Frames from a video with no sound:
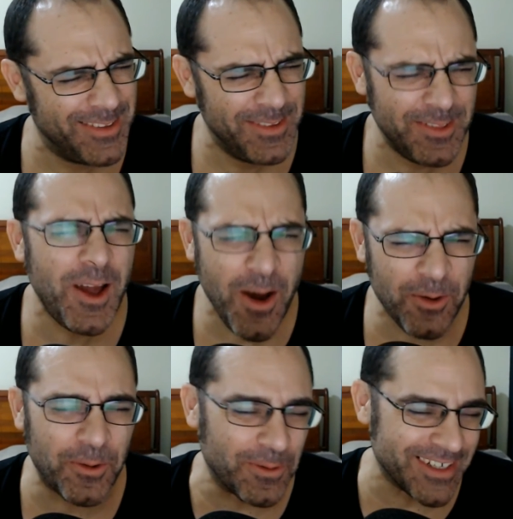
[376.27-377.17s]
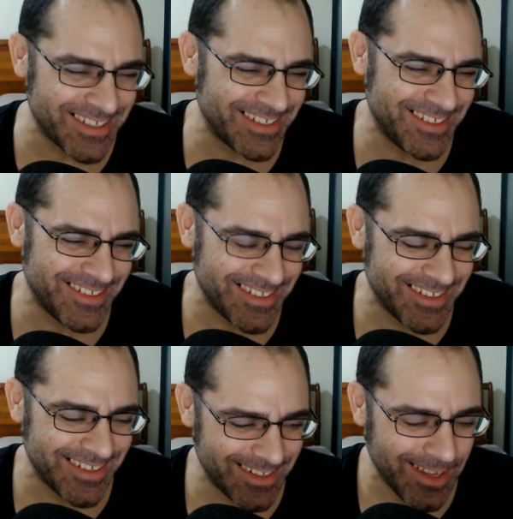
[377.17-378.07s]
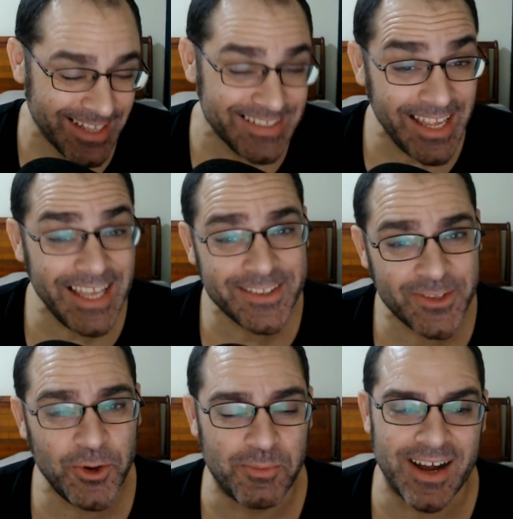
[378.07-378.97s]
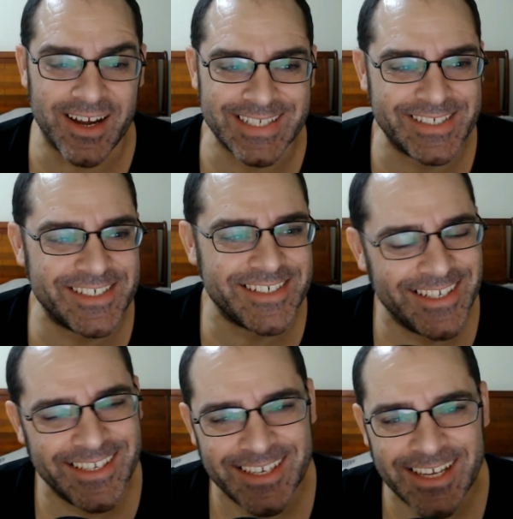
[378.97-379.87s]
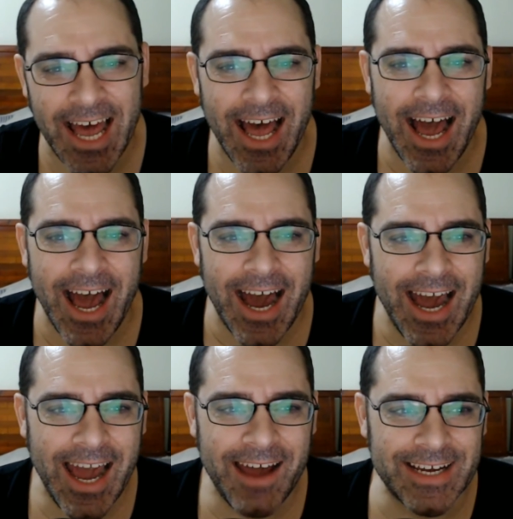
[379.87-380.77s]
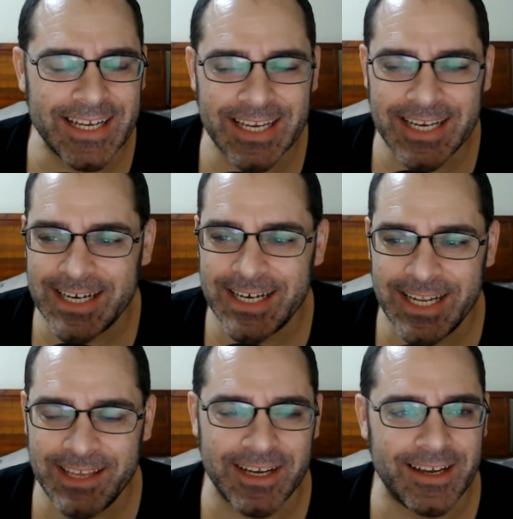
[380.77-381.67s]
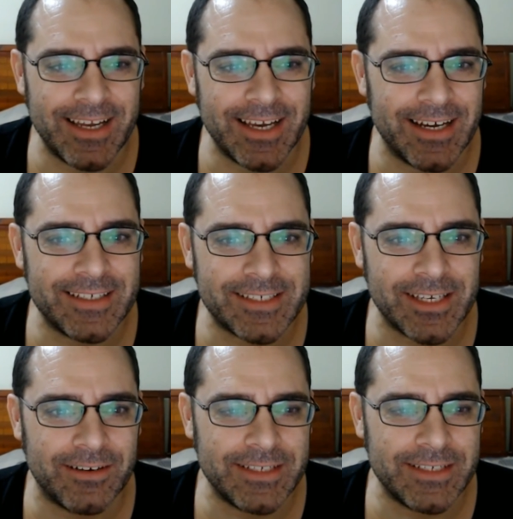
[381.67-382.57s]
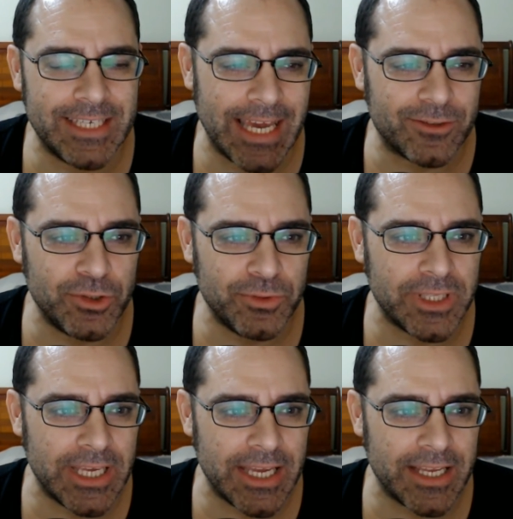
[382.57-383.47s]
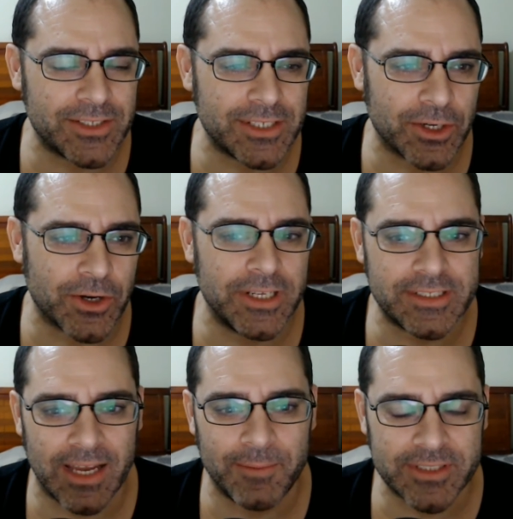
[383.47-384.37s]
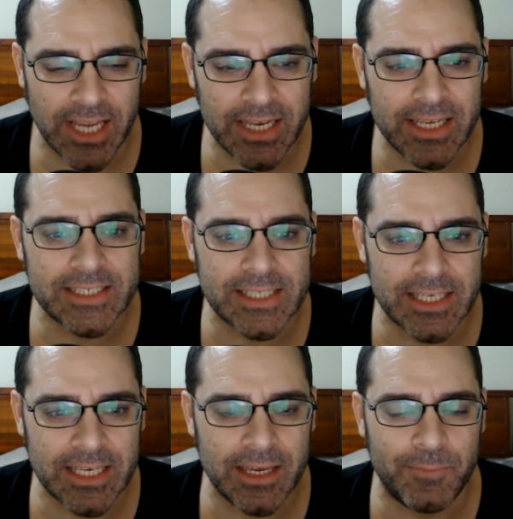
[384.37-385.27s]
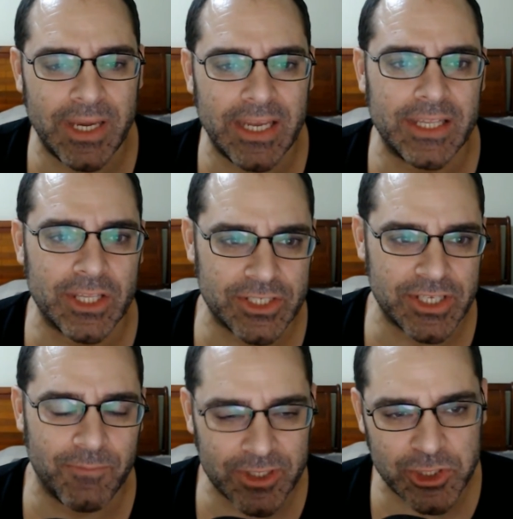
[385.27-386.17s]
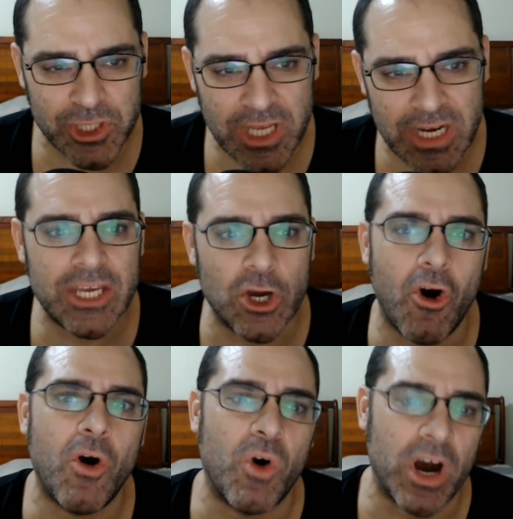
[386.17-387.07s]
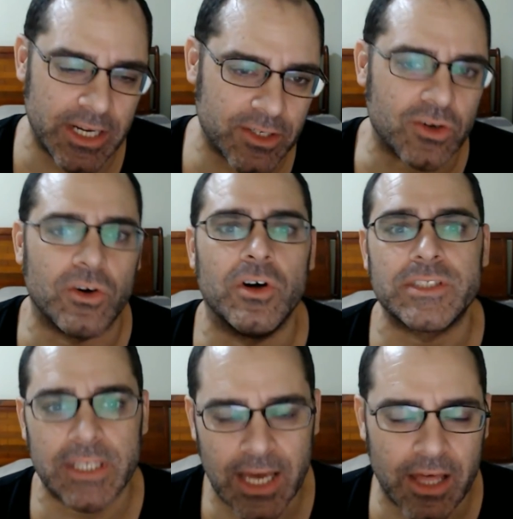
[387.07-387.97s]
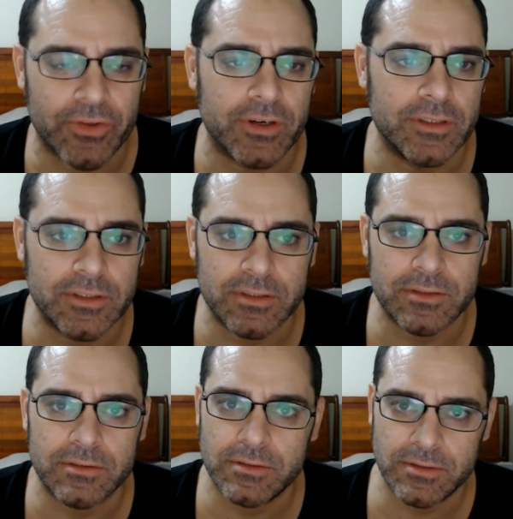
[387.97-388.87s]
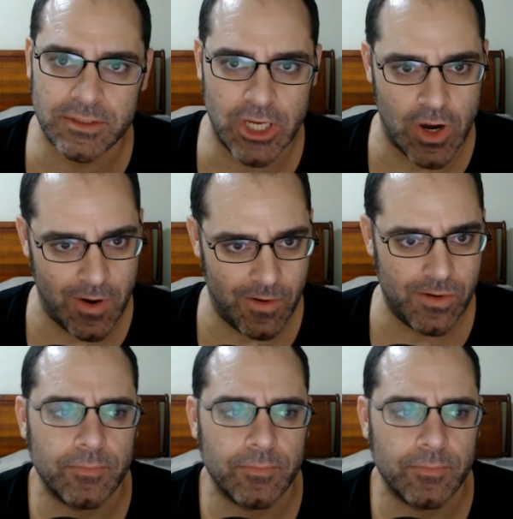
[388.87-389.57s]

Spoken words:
No. They eat too much. All right. Anyway, so yeah, two things occurring simultaneously, being in the same vicinity, or one cause the other. No.